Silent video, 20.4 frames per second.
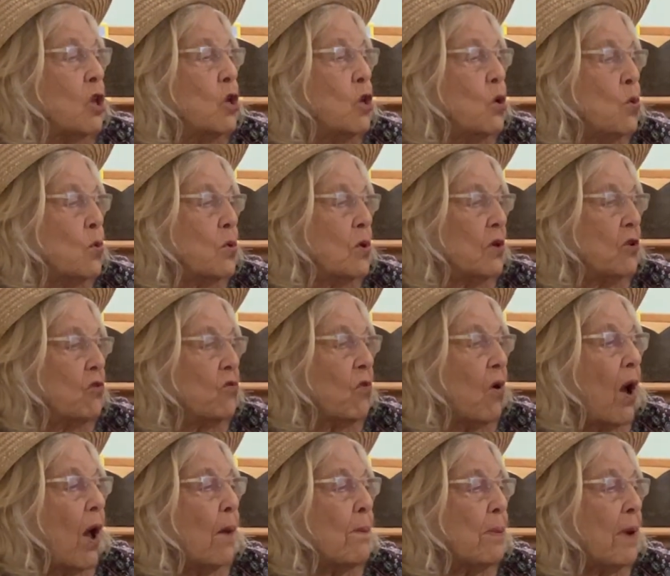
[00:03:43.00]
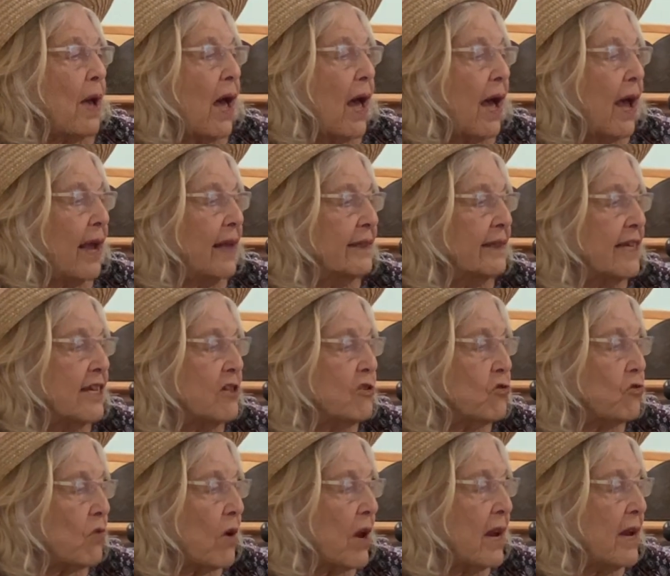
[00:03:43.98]
You could drop a highly
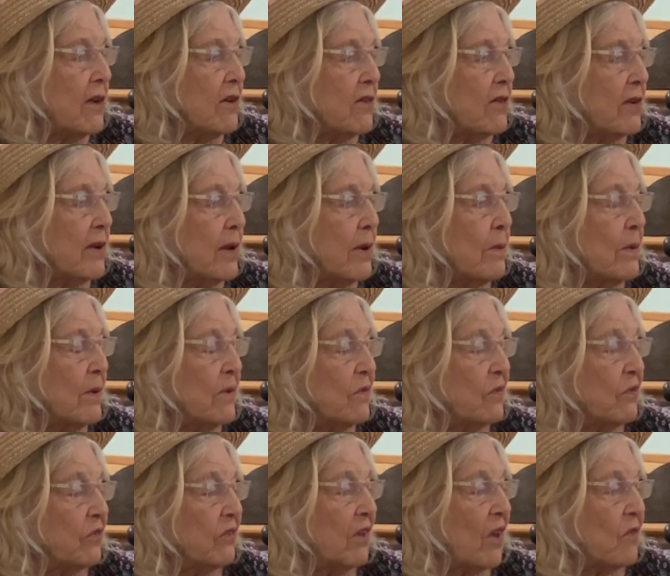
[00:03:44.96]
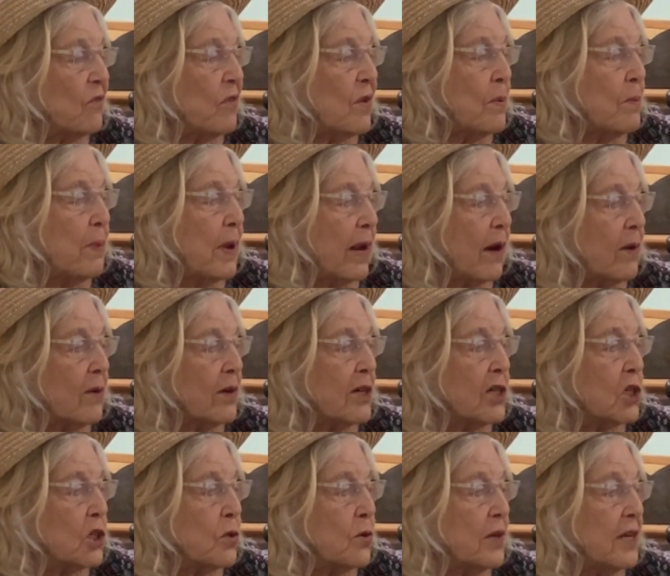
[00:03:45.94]
trained team of fluffy
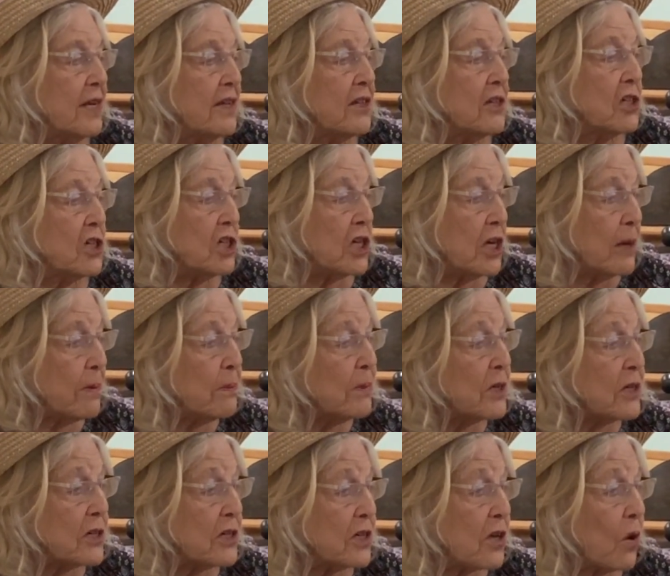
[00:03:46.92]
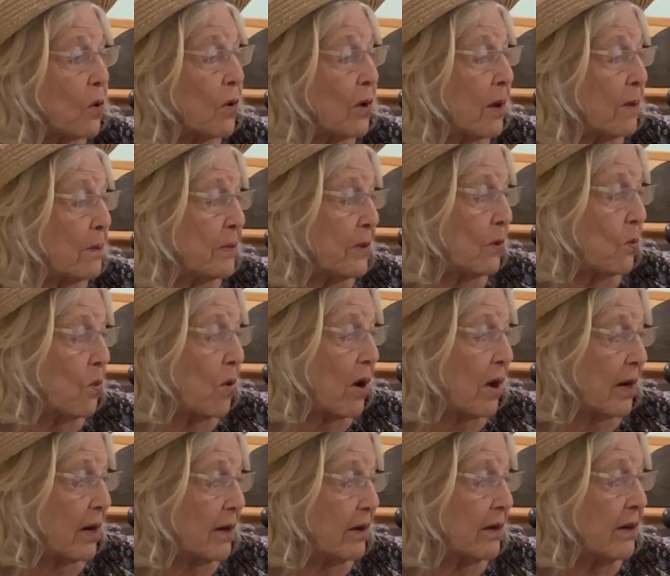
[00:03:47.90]
parachuting sheep to soak up the
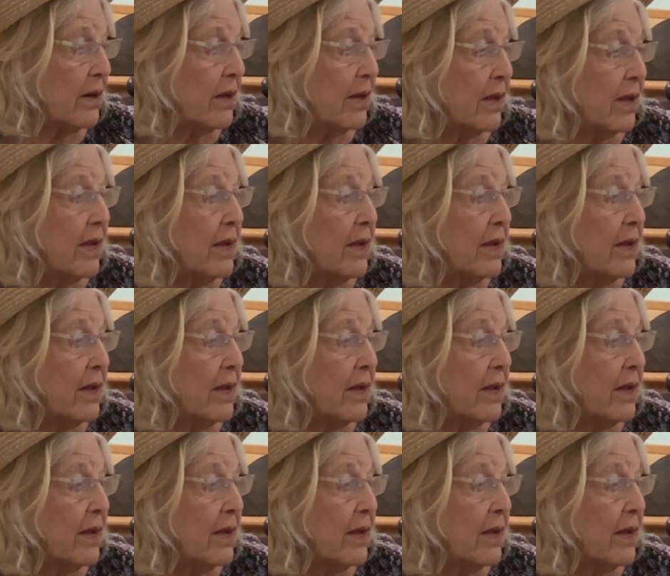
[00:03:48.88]
water.